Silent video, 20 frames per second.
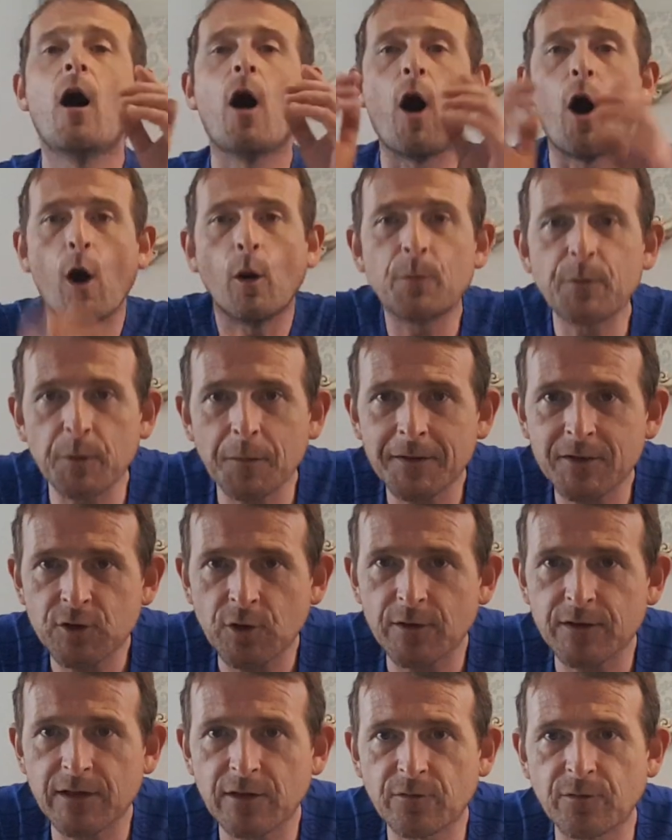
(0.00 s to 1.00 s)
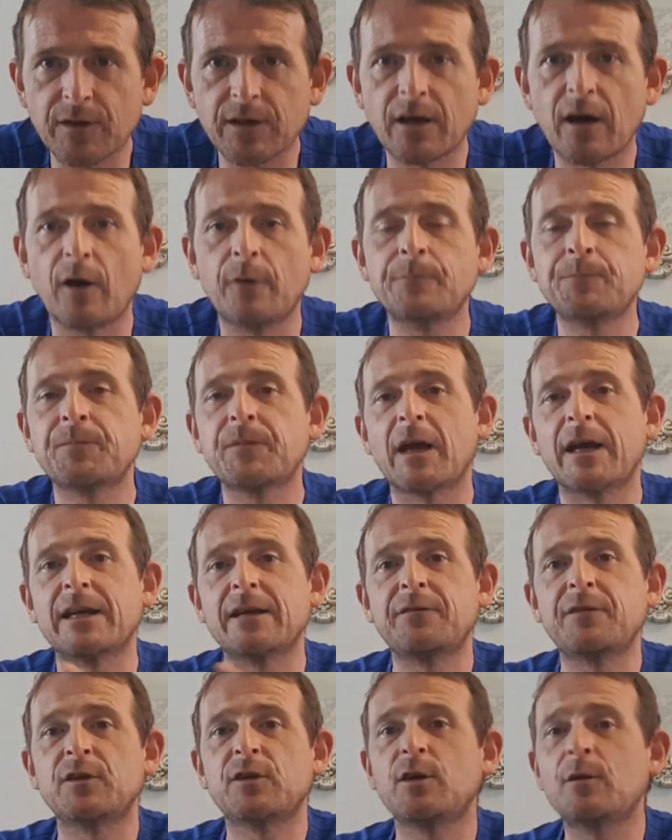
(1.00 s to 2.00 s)
Hope you enjoyed this video, and
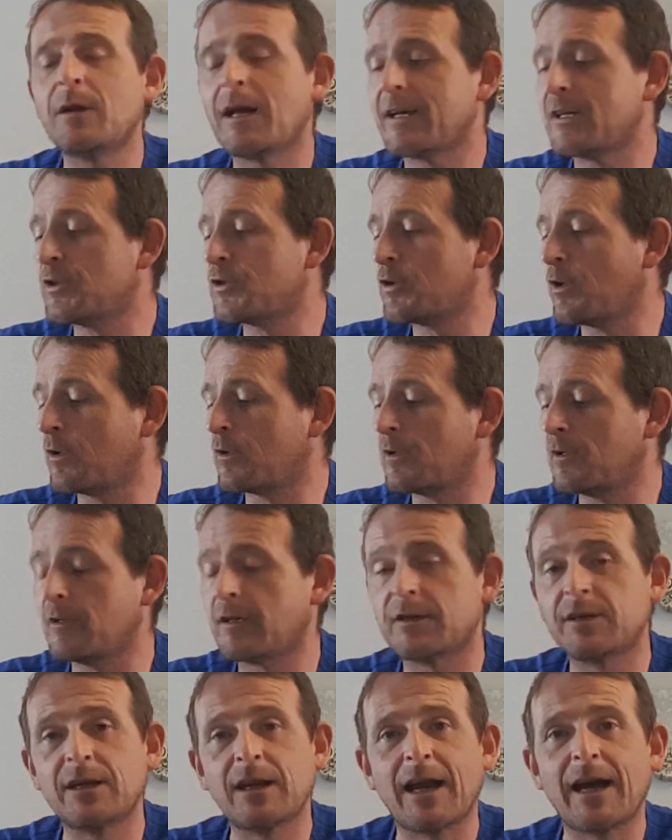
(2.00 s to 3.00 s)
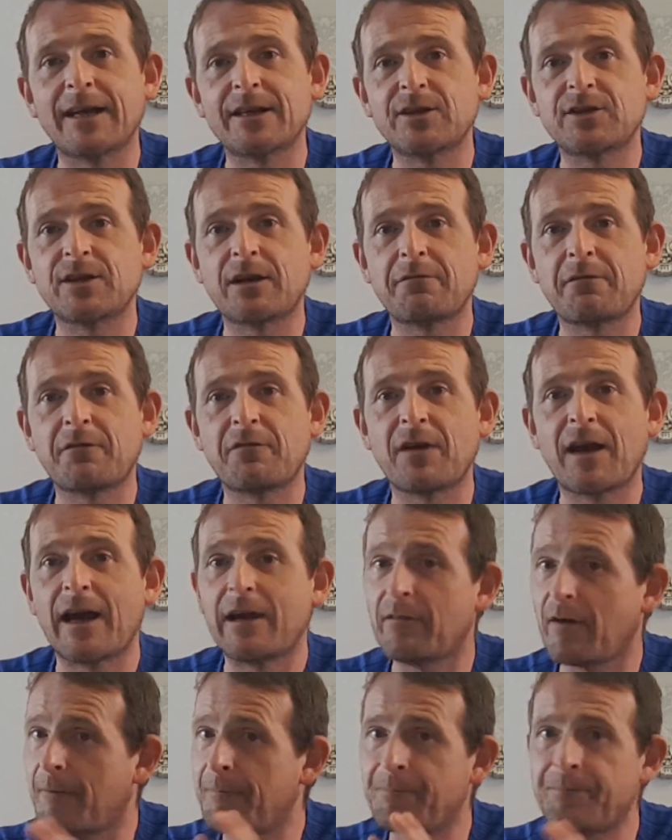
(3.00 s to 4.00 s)
if you do like your chocolate and you like your cherry
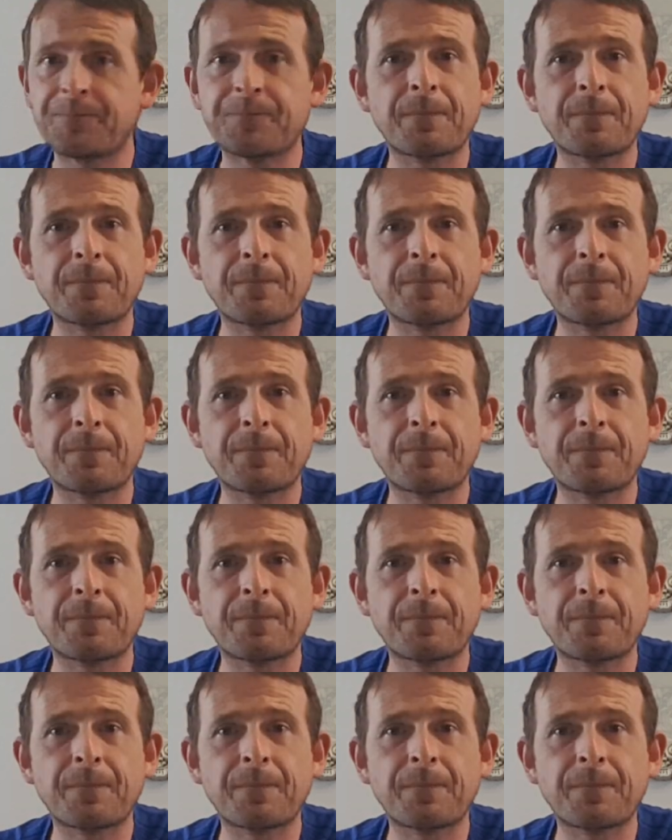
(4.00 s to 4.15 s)
flavour,